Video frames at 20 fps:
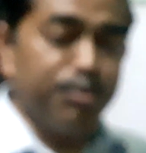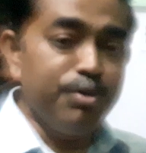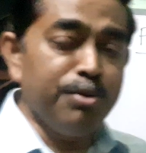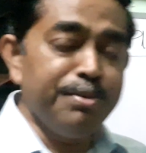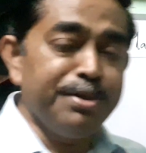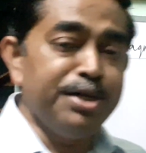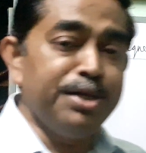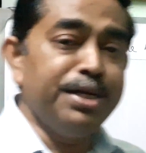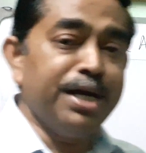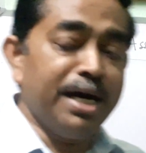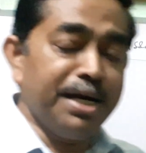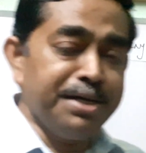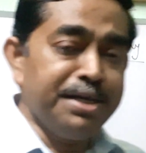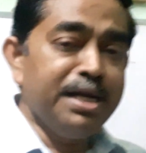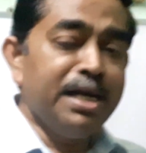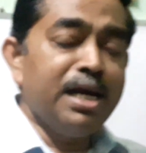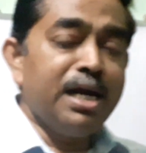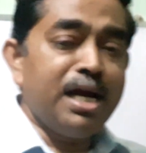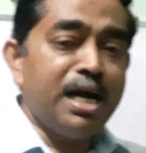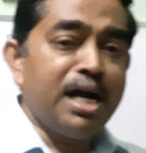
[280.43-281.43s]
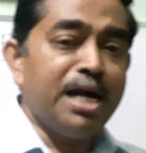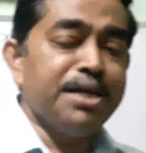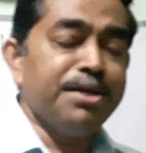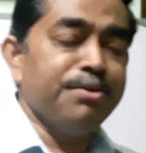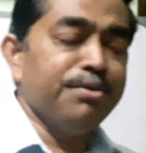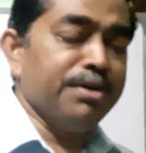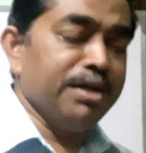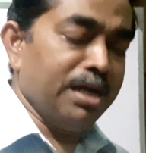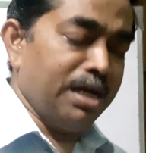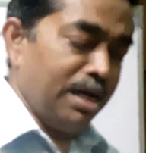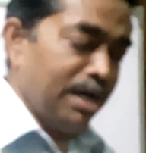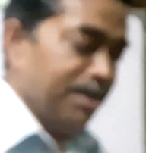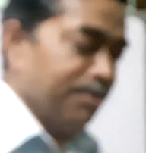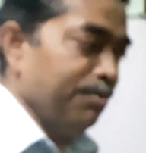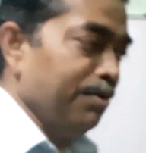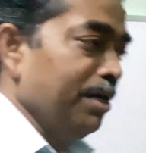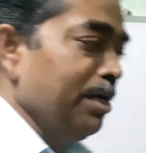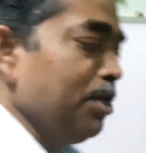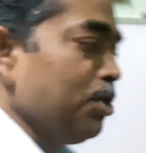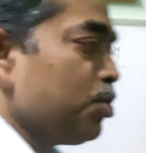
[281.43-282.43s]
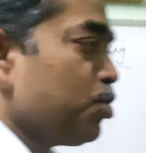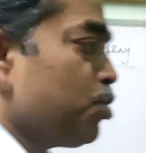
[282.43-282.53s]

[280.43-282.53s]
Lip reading: will be done, I will